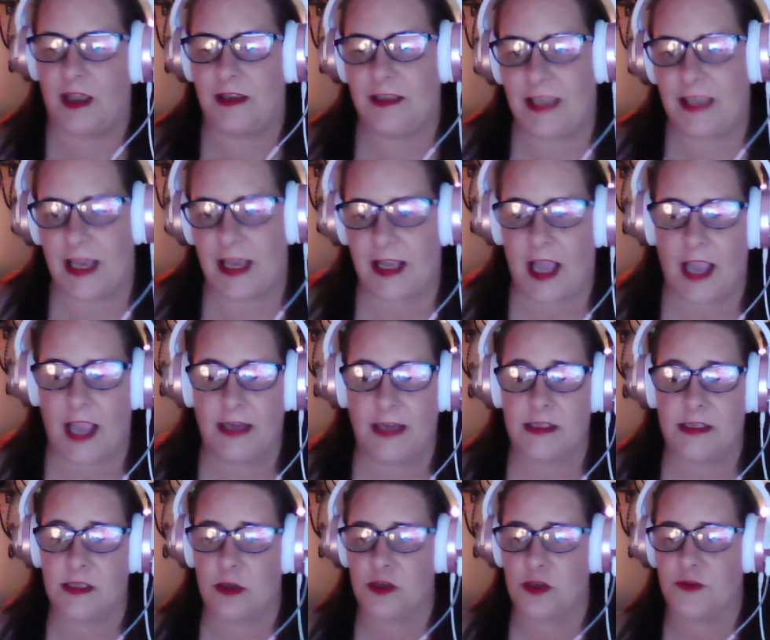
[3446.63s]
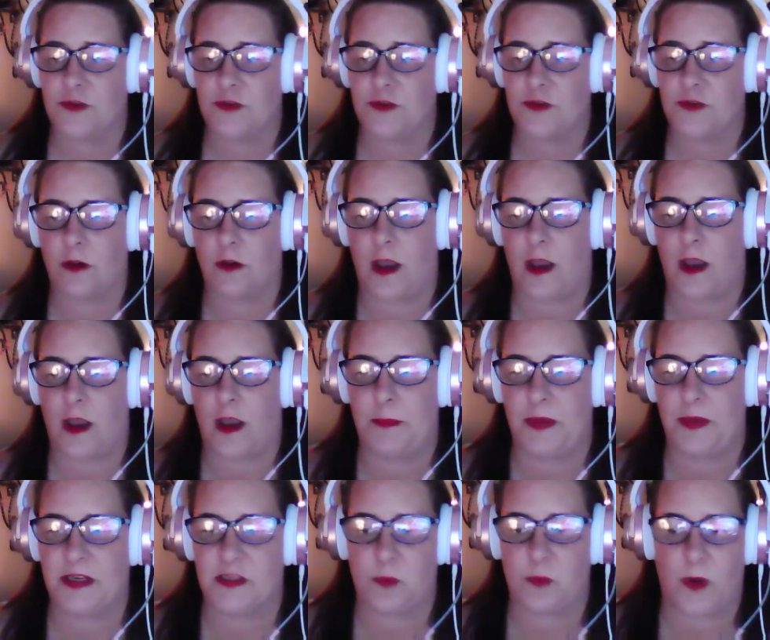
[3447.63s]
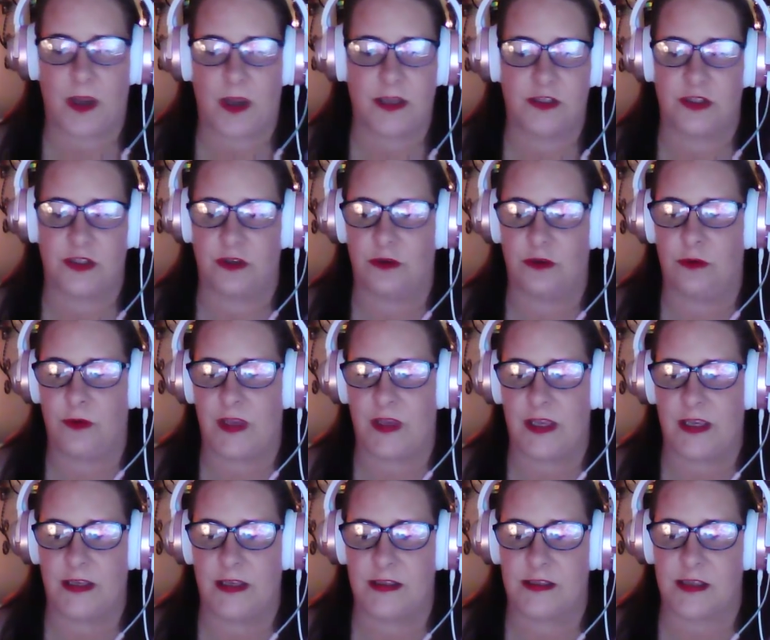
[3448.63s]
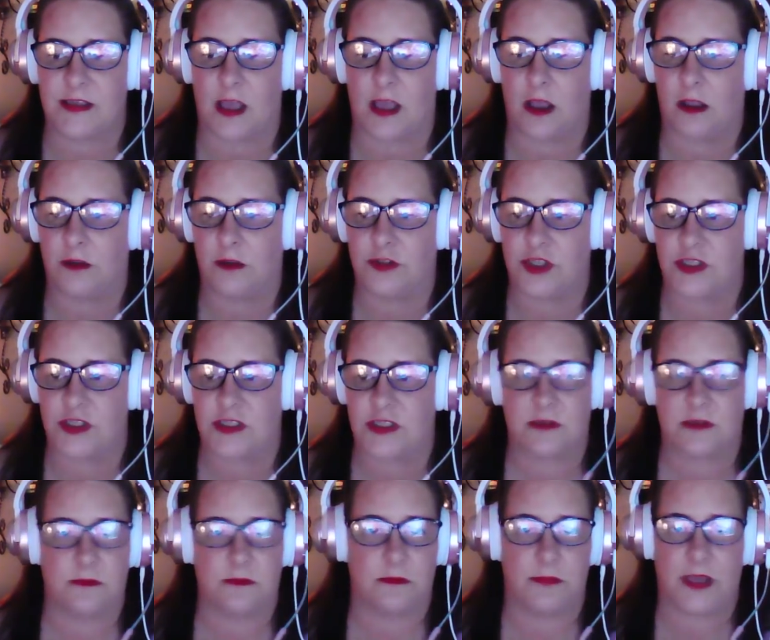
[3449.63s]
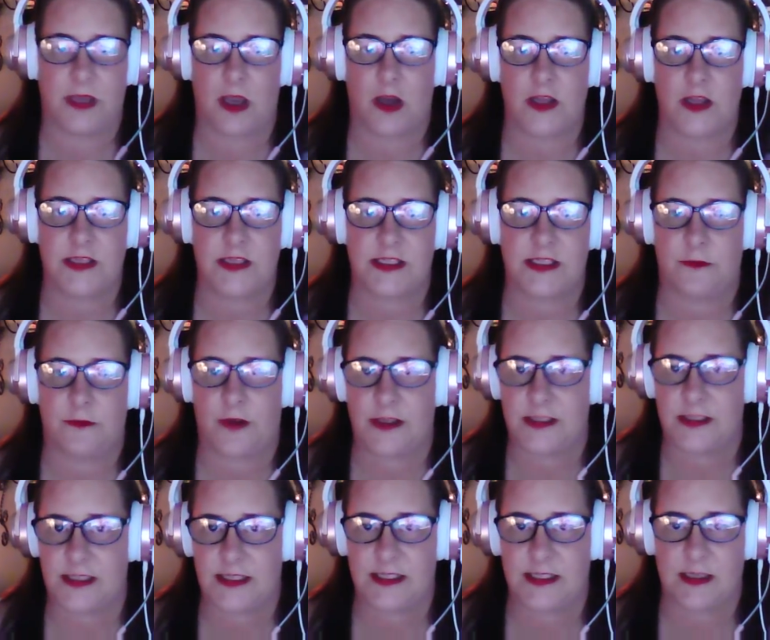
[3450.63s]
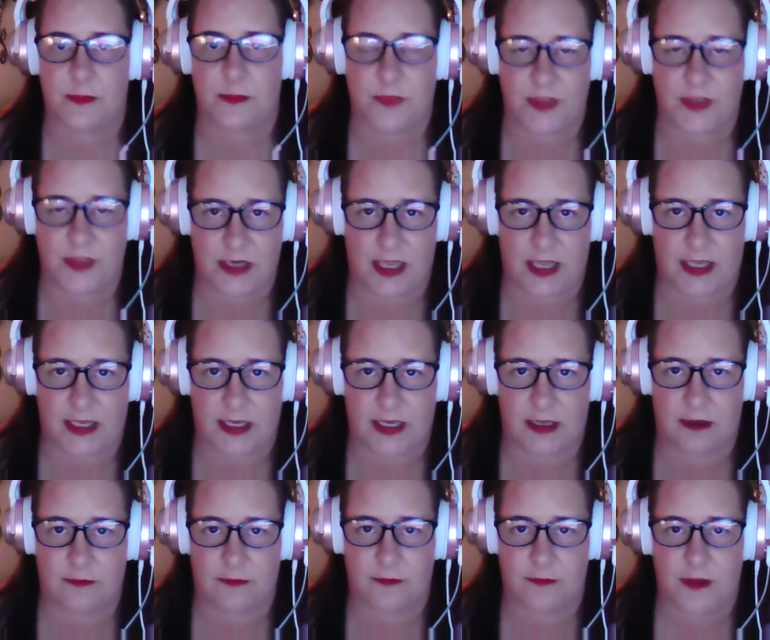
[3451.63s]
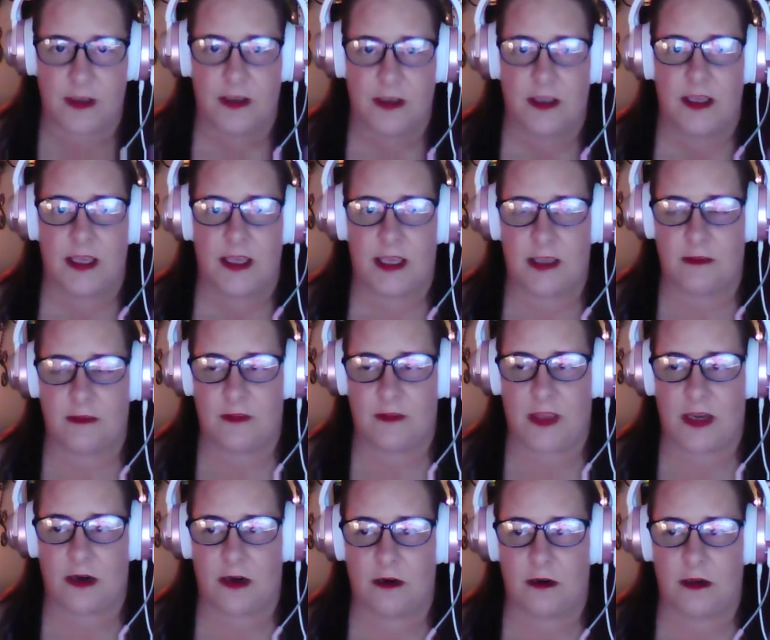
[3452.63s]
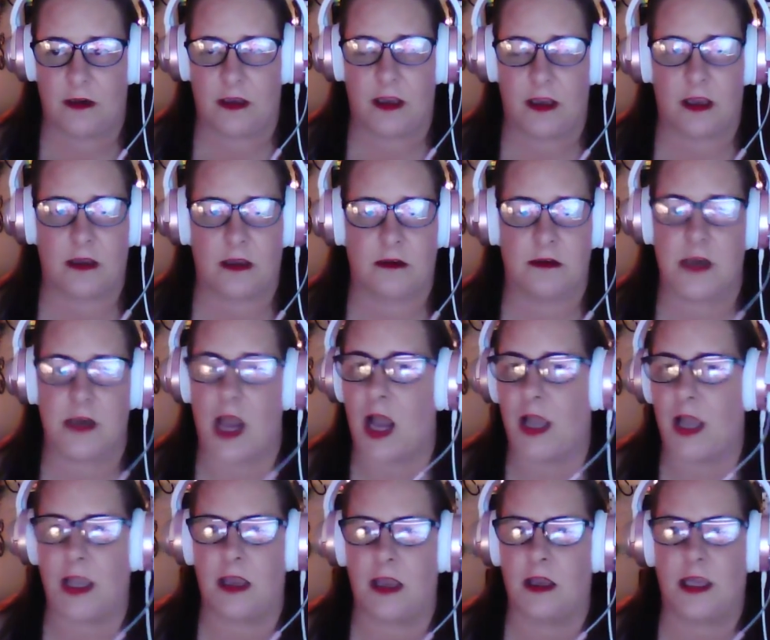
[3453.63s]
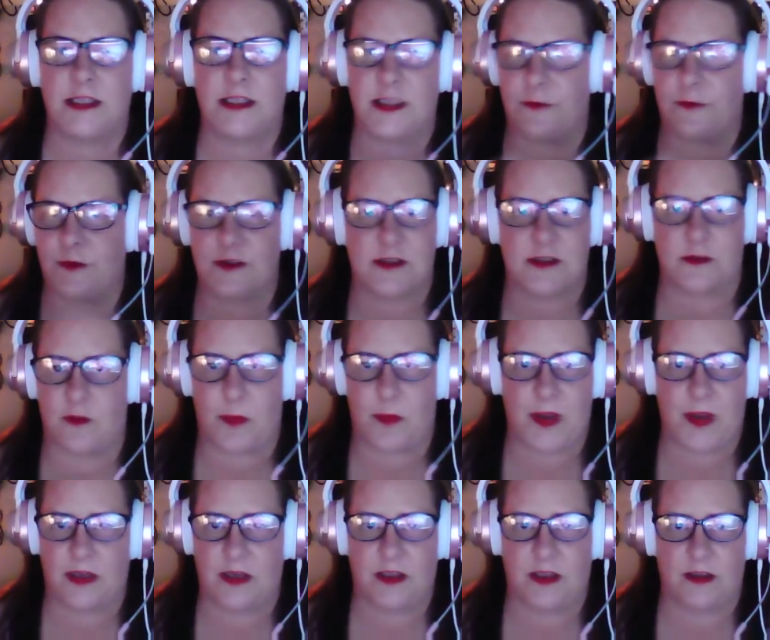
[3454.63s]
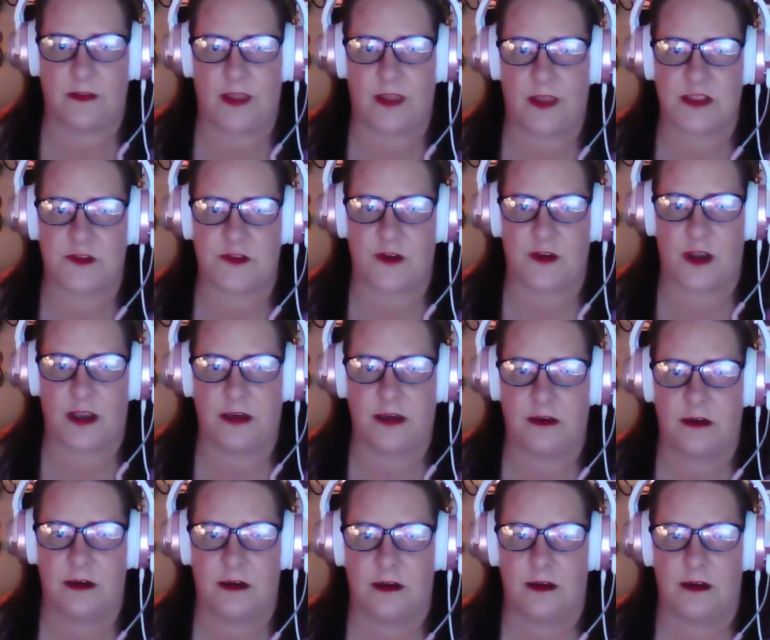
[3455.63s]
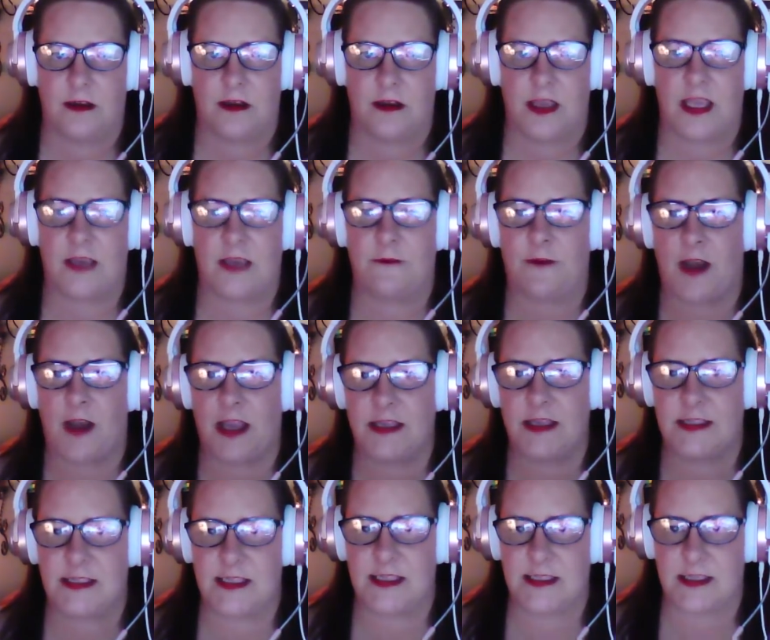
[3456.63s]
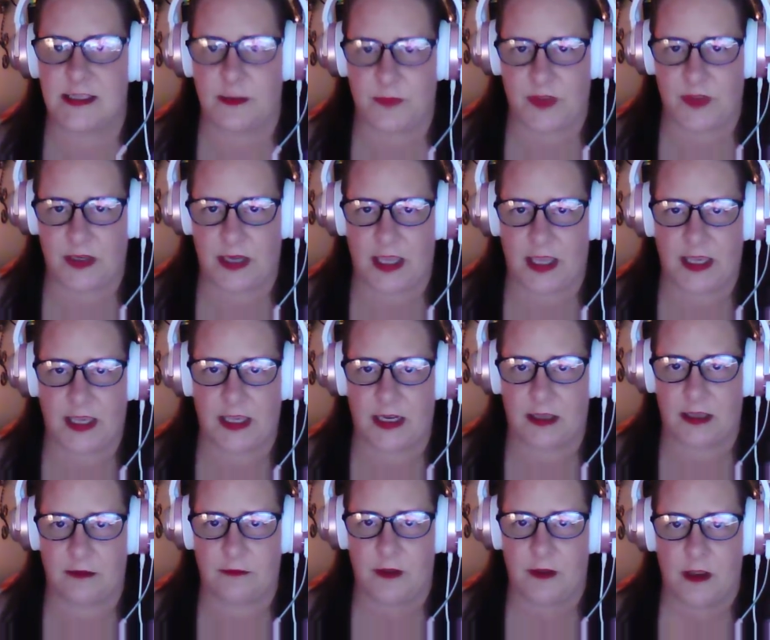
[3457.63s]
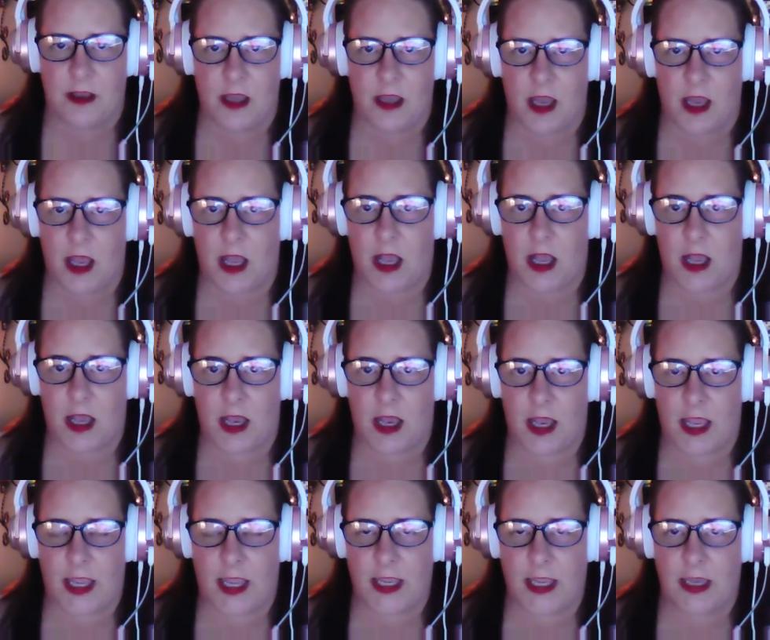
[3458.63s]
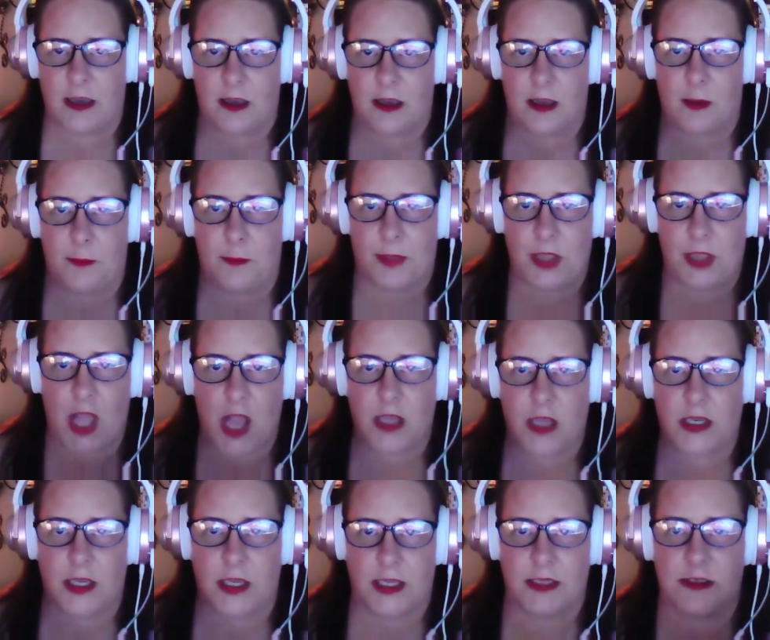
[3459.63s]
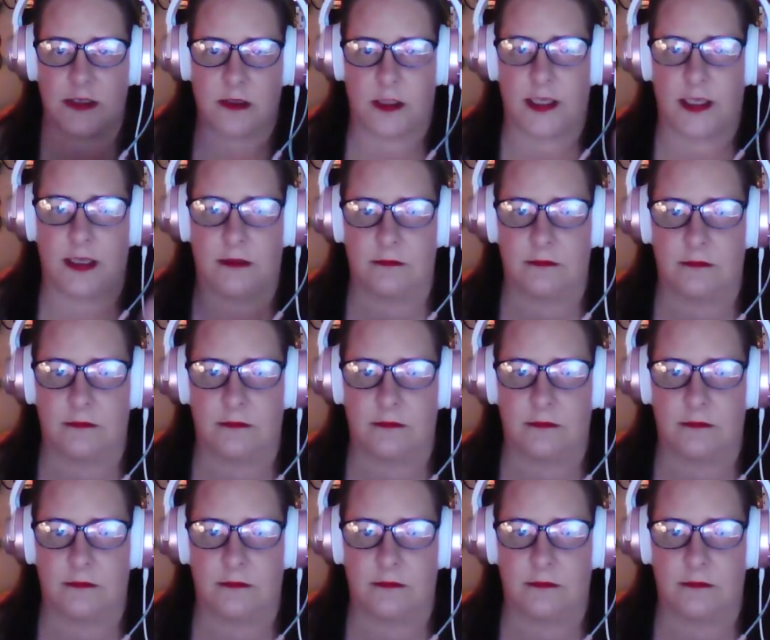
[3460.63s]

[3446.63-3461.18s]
Yeah, kindness goes far, Lottie, but is what I do is I'll just be honest. If I see something negative in there, not a difference of opinion, that's fine. If I see something negative, I block and delete.